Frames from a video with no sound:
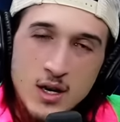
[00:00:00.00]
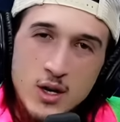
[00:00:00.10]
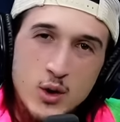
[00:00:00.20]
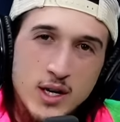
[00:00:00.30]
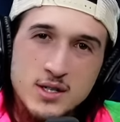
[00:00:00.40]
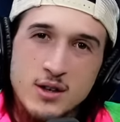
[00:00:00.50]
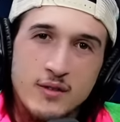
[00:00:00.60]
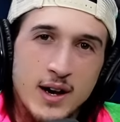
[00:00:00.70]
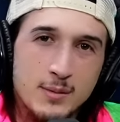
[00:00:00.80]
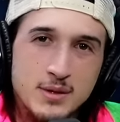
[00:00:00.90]
You guys know the
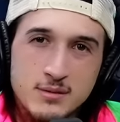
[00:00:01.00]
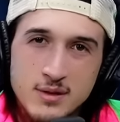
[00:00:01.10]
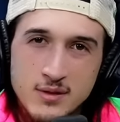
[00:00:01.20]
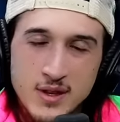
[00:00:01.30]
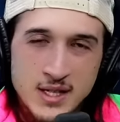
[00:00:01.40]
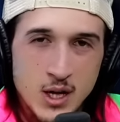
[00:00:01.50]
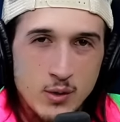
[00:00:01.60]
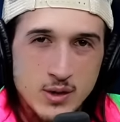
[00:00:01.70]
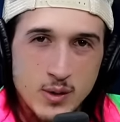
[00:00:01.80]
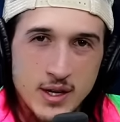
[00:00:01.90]
vibes. That's
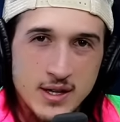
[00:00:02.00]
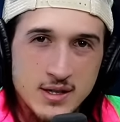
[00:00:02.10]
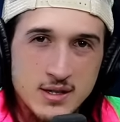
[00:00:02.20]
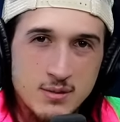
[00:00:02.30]
always what it is.